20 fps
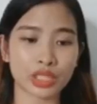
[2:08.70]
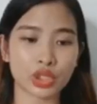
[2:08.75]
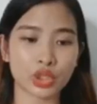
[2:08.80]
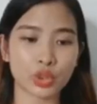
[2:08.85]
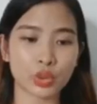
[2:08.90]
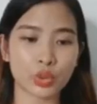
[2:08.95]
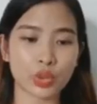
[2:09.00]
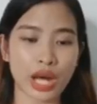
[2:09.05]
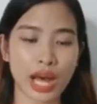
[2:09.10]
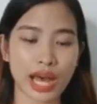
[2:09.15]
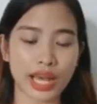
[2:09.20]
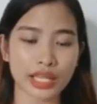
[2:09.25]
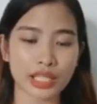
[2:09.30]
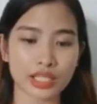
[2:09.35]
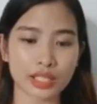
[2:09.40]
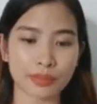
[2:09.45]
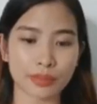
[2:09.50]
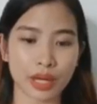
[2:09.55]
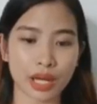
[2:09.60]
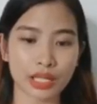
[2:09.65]
new
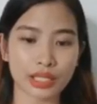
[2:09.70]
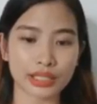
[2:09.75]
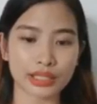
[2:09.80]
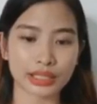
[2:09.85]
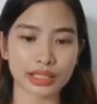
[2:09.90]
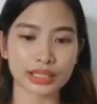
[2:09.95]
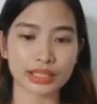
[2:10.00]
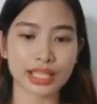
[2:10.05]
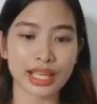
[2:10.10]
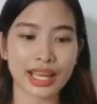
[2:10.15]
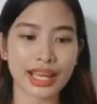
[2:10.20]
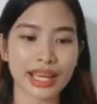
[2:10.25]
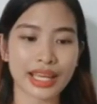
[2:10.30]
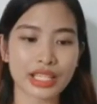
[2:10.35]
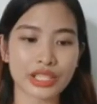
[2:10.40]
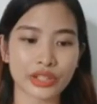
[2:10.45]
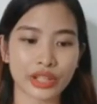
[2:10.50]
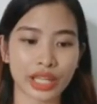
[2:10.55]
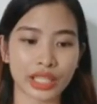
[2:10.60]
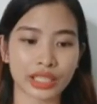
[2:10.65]
hygiene policies and
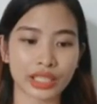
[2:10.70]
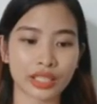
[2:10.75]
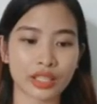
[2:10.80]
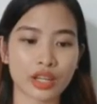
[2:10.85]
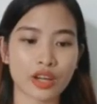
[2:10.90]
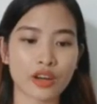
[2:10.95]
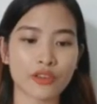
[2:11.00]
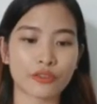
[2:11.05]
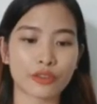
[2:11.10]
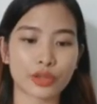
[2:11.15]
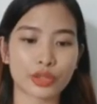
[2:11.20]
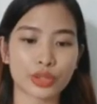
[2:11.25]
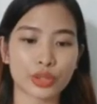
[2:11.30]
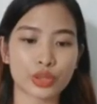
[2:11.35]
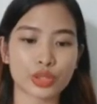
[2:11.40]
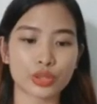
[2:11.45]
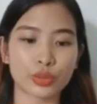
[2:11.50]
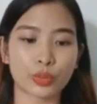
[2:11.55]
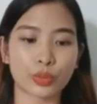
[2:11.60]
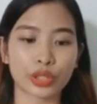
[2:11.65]
training for
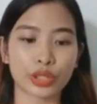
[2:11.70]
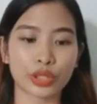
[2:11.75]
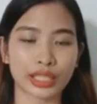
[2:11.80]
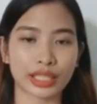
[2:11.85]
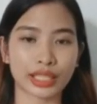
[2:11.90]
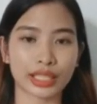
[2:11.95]
those working